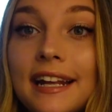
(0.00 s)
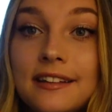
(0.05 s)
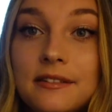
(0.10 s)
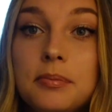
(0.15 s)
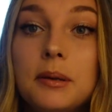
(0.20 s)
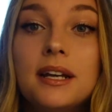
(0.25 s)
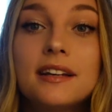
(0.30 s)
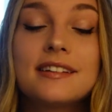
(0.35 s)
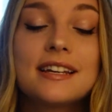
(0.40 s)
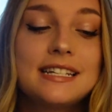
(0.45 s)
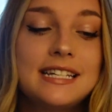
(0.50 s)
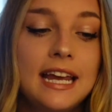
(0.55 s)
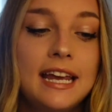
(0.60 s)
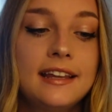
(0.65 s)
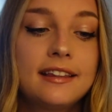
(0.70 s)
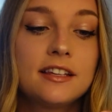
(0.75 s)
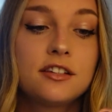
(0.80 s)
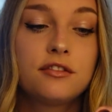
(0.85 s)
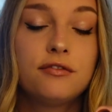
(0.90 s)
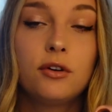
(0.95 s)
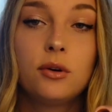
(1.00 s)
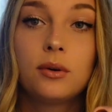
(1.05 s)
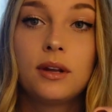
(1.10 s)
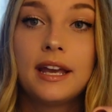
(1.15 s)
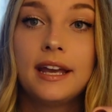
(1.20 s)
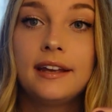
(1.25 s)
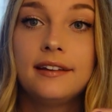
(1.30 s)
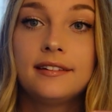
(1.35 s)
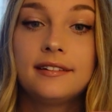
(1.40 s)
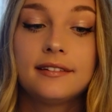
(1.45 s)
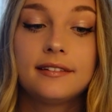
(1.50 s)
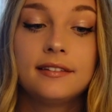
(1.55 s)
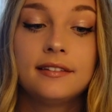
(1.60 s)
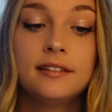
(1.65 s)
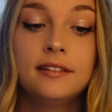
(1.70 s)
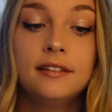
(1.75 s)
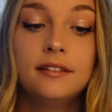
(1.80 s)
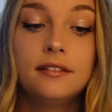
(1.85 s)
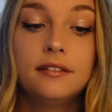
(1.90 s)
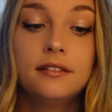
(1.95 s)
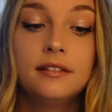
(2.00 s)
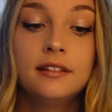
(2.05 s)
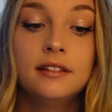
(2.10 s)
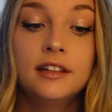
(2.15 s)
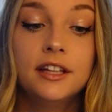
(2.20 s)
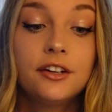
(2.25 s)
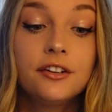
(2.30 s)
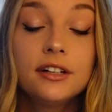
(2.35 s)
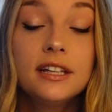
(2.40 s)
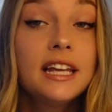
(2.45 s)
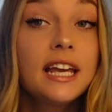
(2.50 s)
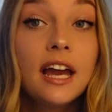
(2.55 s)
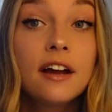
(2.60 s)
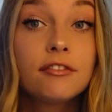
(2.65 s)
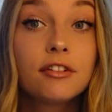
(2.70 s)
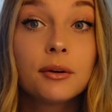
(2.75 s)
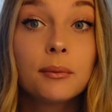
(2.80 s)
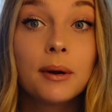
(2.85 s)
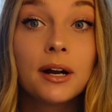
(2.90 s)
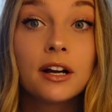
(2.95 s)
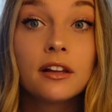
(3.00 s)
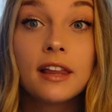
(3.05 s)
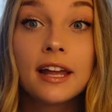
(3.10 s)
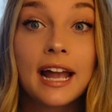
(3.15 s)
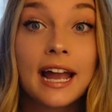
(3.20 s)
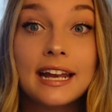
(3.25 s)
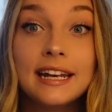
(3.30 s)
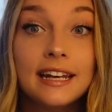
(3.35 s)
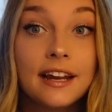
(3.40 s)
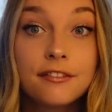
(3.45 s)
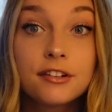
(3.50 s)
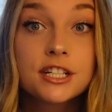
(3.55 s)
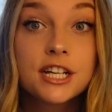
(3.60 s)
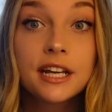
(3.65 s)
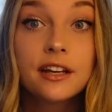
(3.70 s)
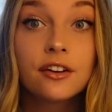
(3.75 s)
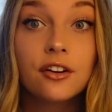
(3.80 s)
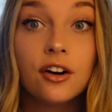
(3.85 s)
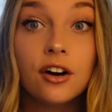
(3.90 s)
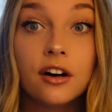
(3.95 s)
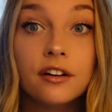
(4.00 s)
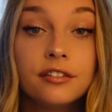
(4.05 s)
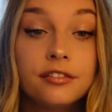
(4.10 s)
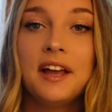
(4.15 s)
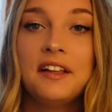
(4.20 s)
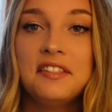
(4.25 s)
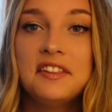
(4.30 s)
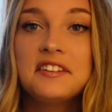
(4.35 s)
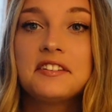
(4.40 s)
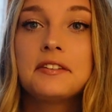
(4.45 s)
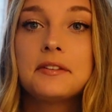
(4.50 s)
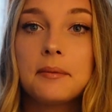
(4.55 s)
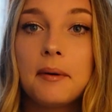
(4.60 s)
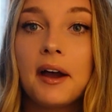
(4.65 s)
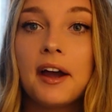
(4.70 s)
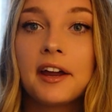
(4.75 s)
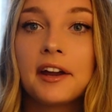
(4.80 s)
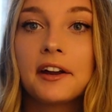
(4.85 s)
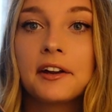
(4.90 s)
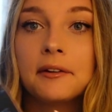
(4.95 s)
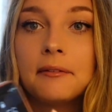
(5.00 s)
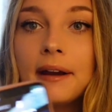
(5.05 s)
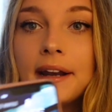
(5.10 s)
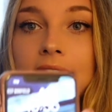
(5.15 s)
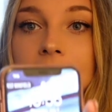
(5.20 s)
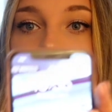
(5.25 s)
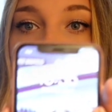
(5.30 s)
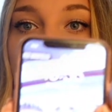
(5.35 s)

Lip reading: It's because I take this phone case literally everywhere, like I never take it off, and this is why. Are you ready?